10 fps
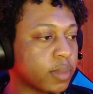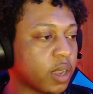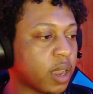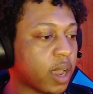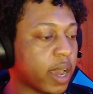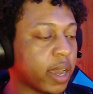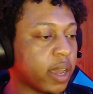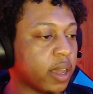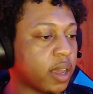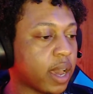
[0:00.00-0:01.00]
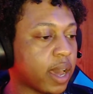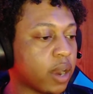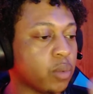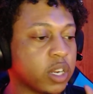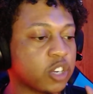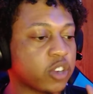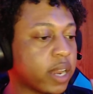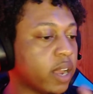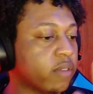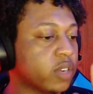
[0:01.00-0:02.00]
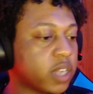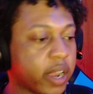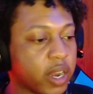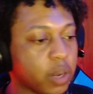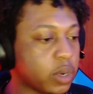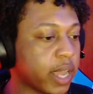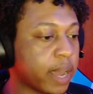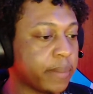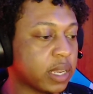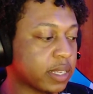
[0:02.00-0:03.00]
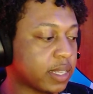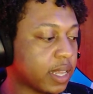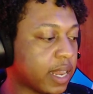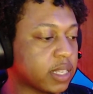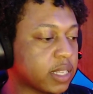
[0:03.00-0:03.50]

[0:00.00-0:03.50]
I don't want to try to ever tear anyone down, because then that's